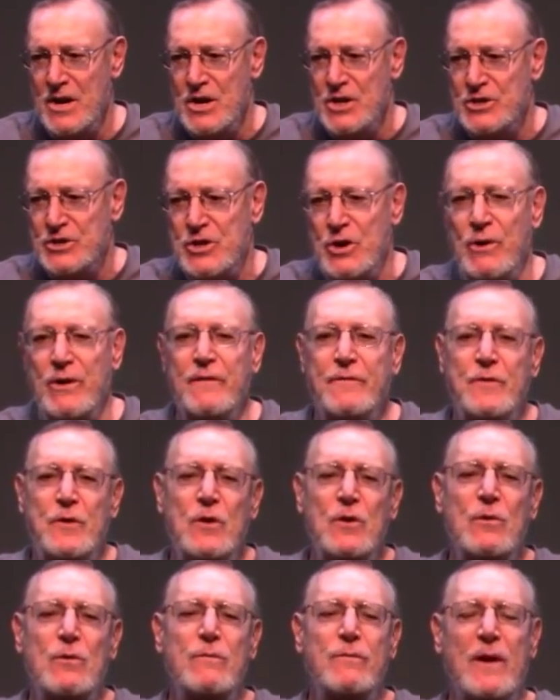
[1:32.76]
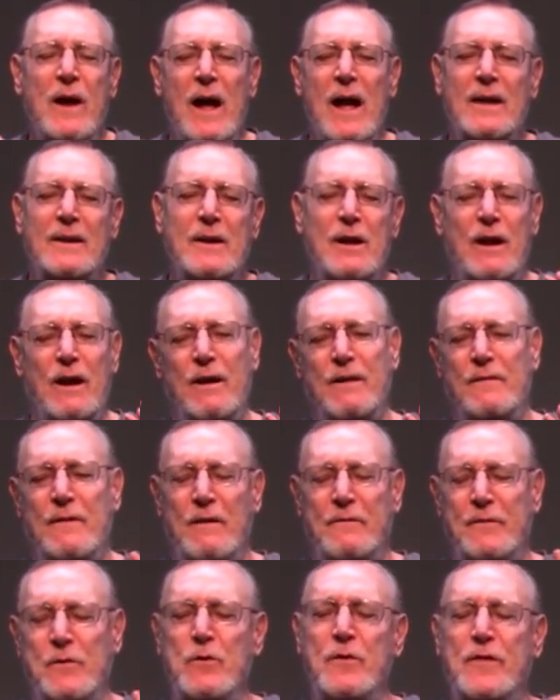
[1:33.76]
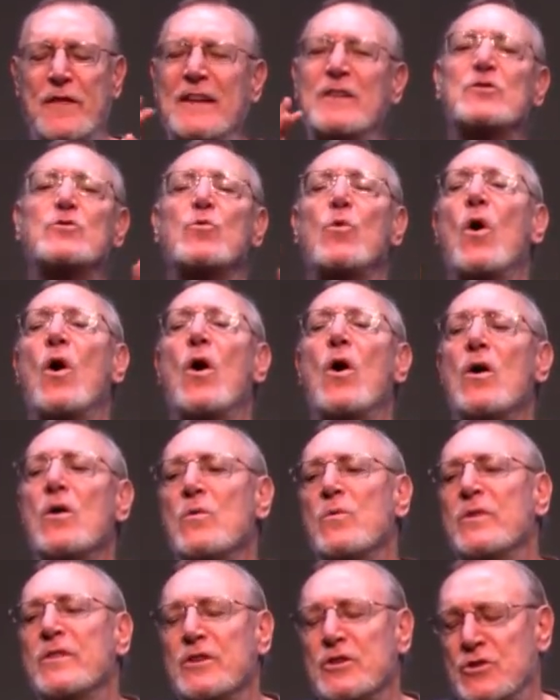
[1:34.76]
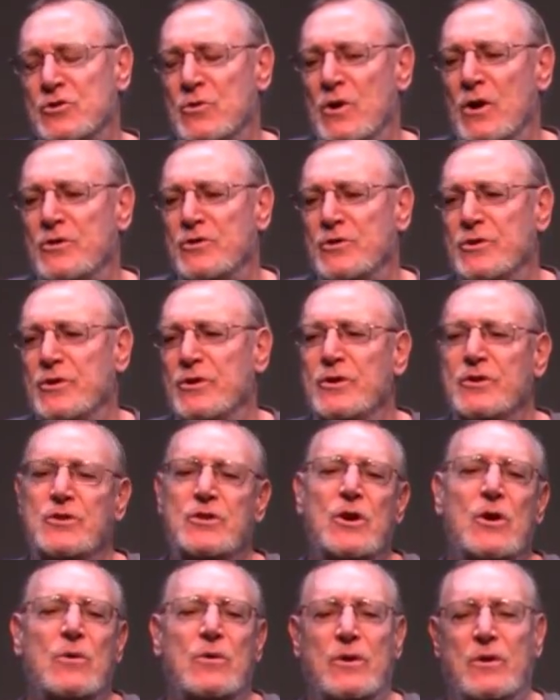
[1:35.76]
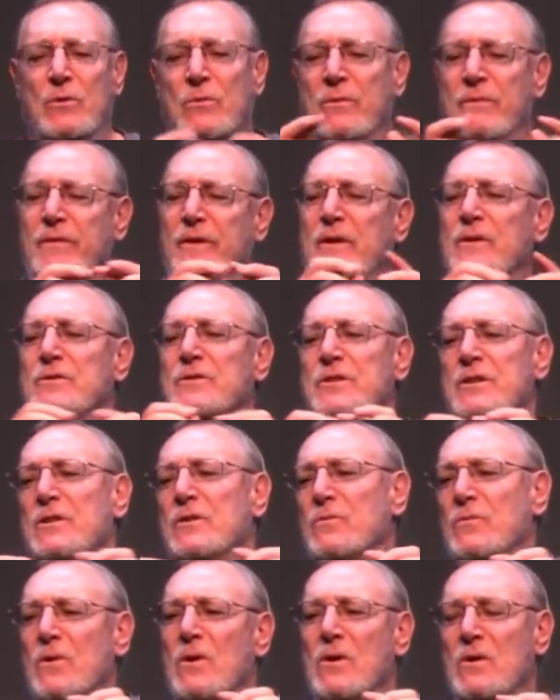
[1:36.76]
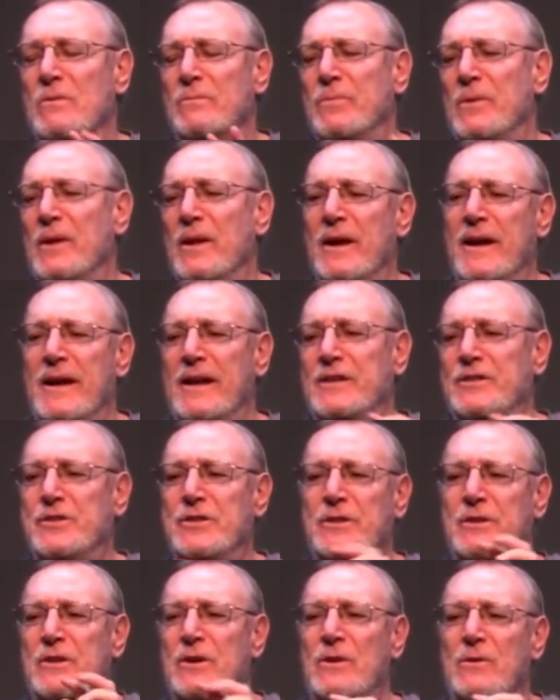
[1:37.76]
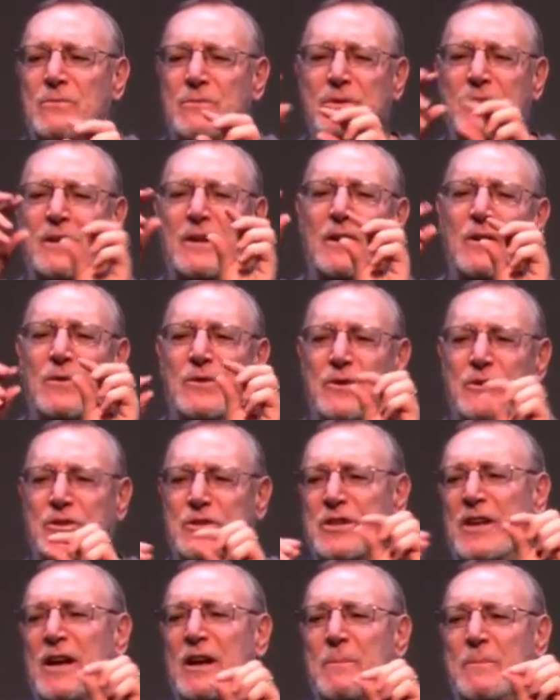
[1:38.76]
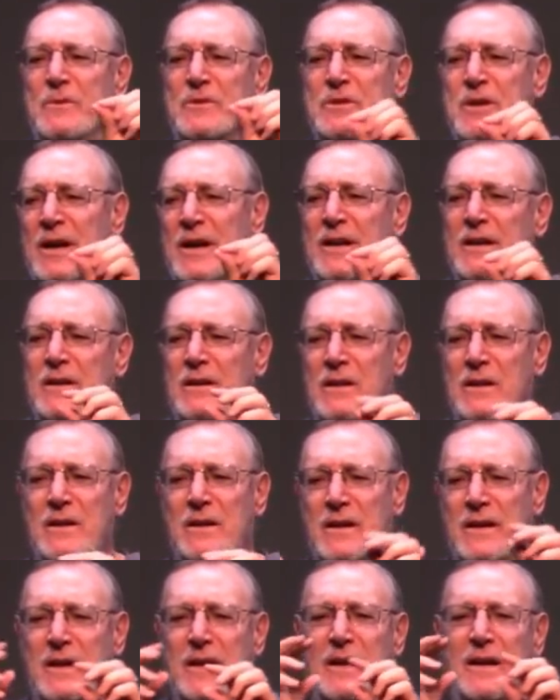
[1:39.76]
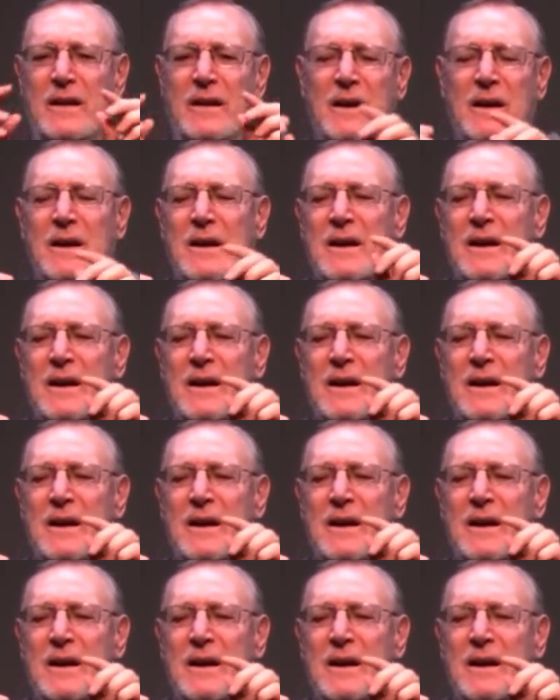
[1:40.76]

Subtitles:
So if you've got a few things wrong with the structure of your joke, your reveal's in the wrong place, your setup is kind of clunky,